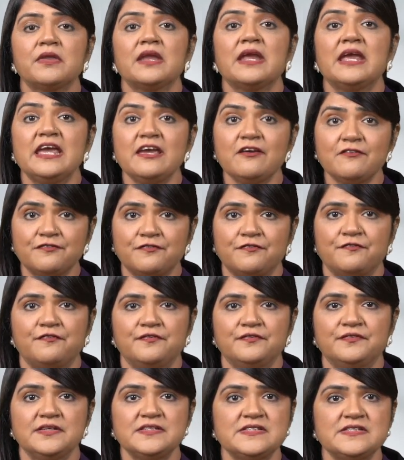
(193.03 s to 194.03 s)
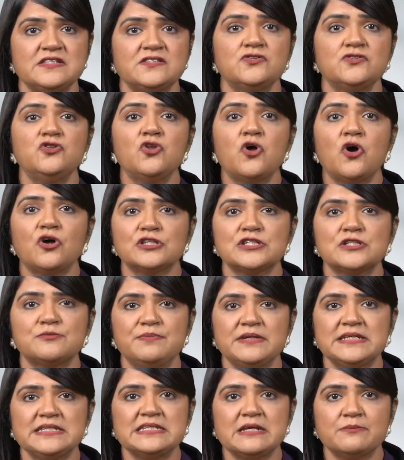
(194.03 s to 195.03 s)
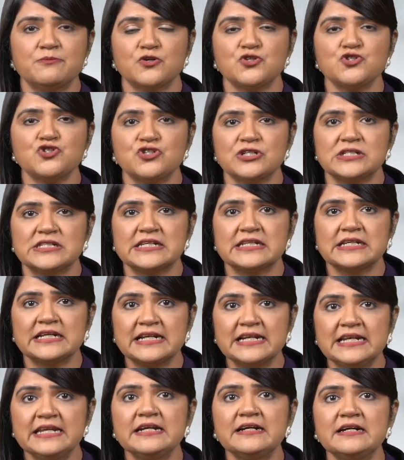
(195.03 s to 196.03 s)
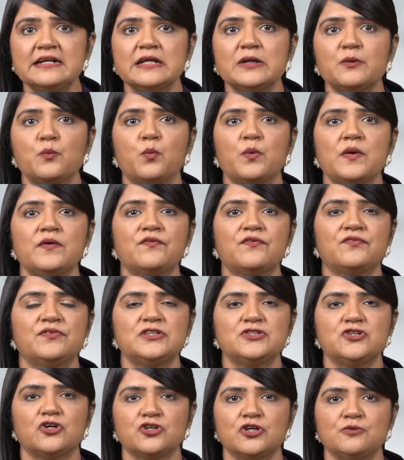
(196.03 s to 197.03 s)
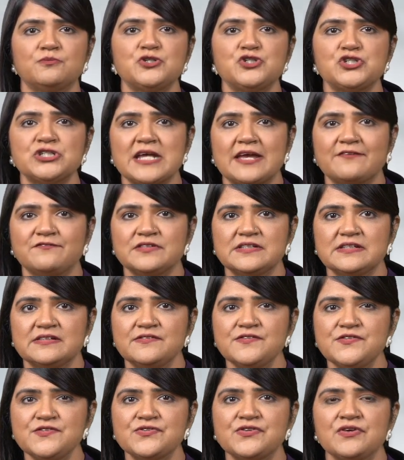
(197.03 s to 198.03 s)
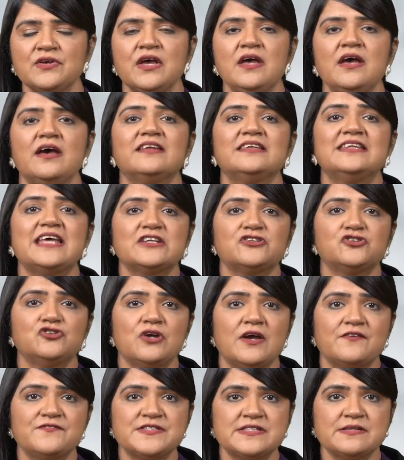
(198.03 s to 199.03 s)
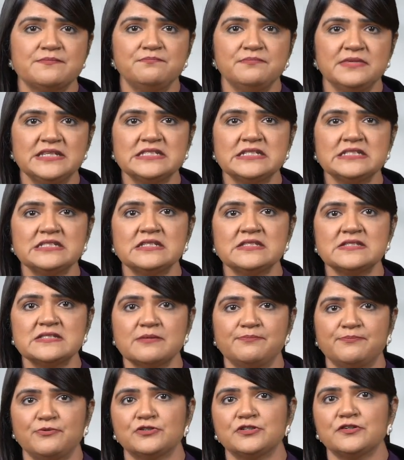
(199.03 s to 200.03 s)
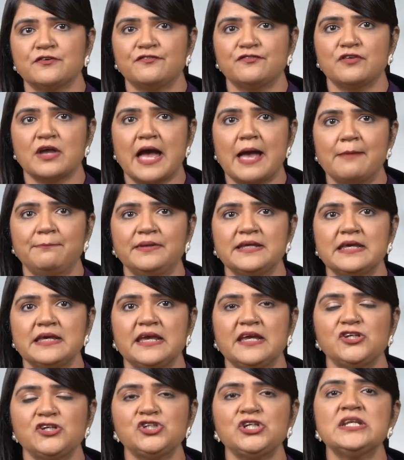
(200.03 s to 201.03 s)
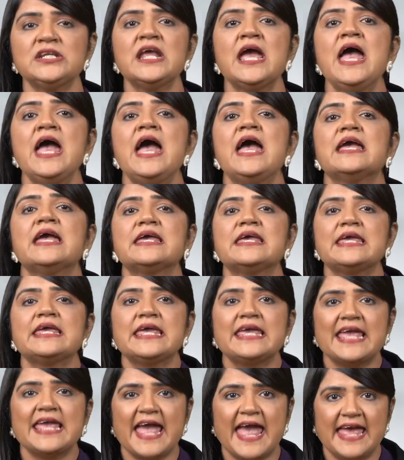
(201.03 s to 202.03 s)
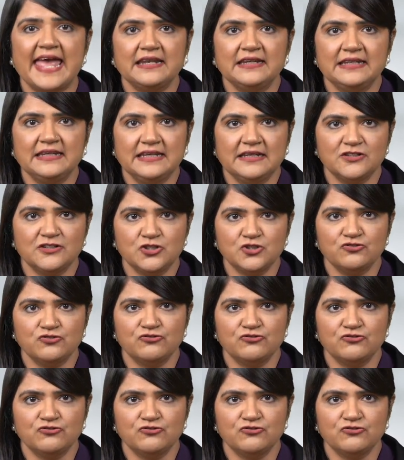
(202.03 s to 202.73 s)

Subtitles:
If this has not been demonstrated clearly with the documentary evidence that you have submitted in support of your application, can lead to